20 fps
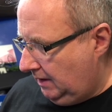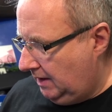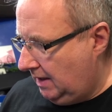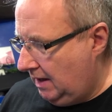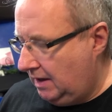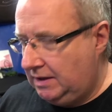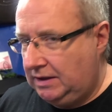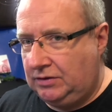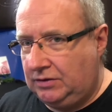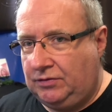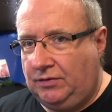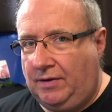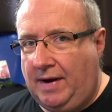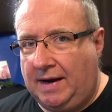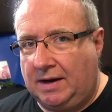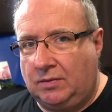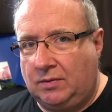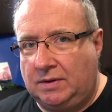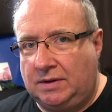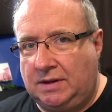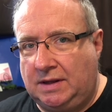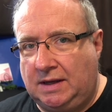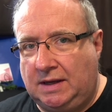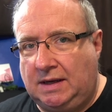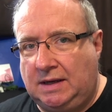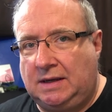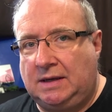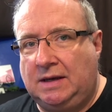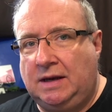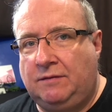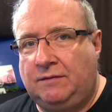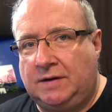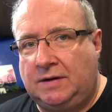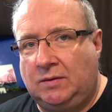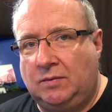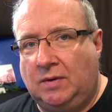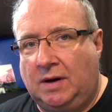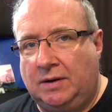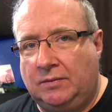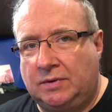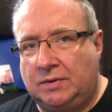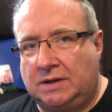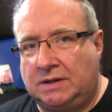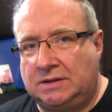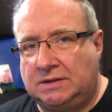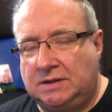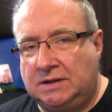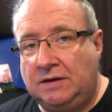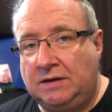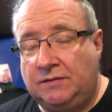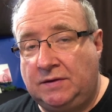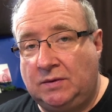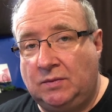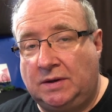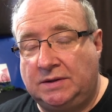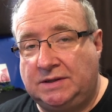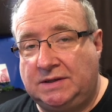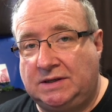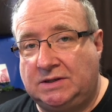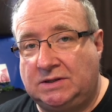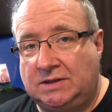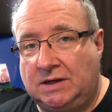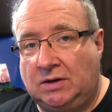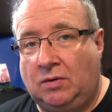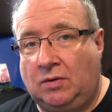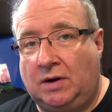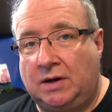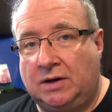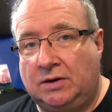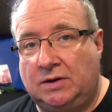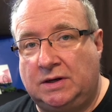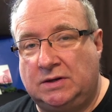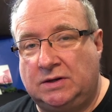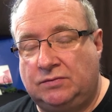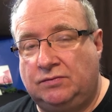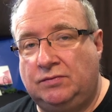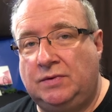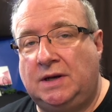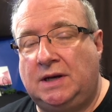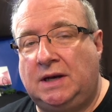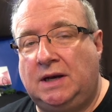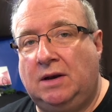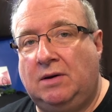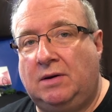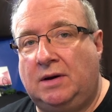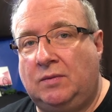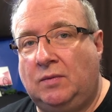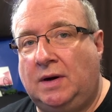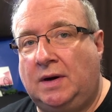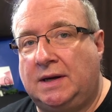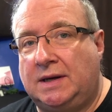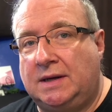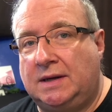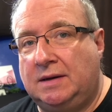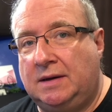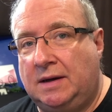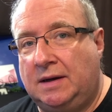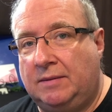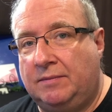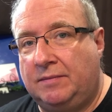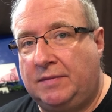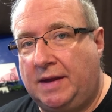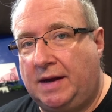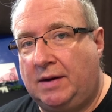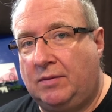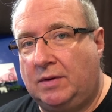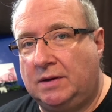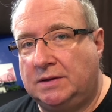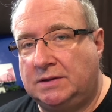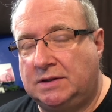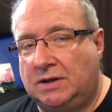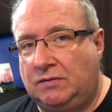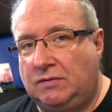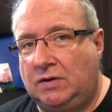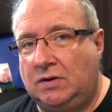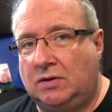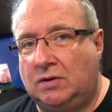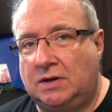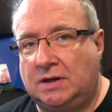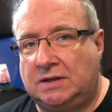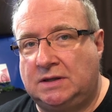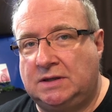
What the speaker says: The only drag with the Nifty one, because the Nifty one's actually quite good, it's really lightweight, that one, so if you've got to